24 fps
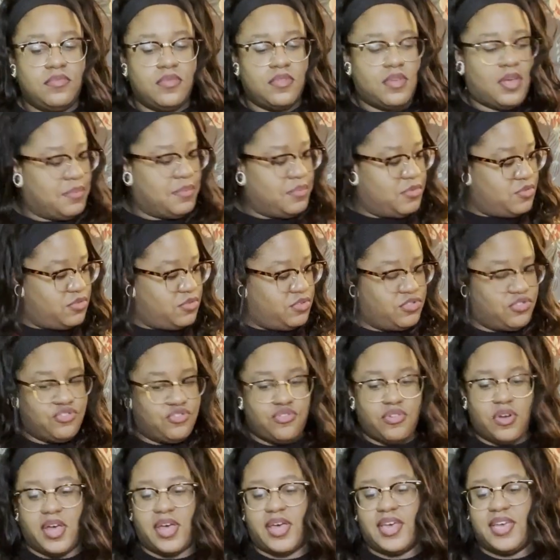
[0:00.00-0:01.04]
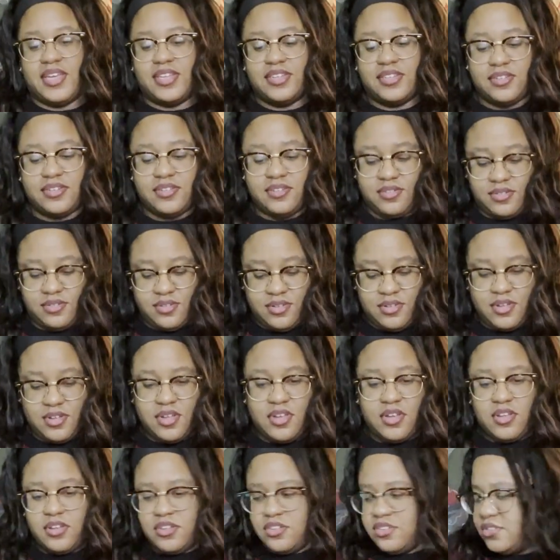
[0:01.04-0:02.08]
I'm going to try it.
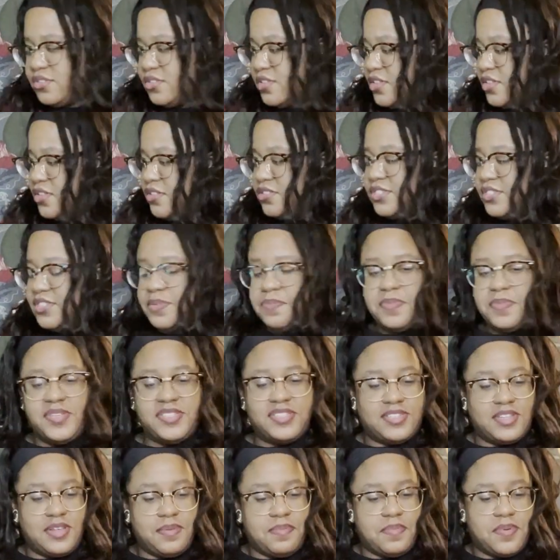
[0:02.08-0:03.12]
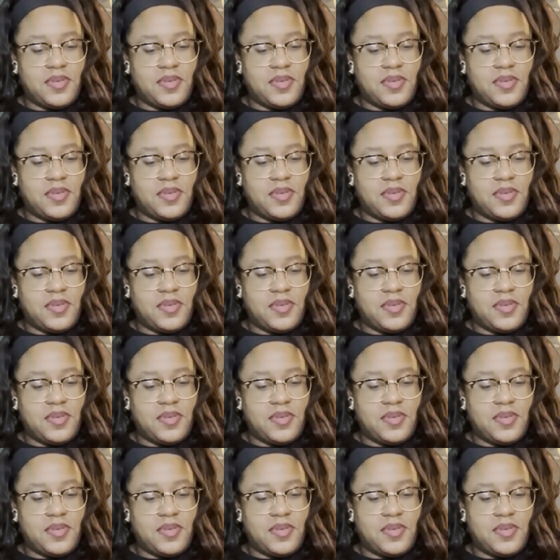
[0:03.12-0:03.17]
Just a little sippy sip.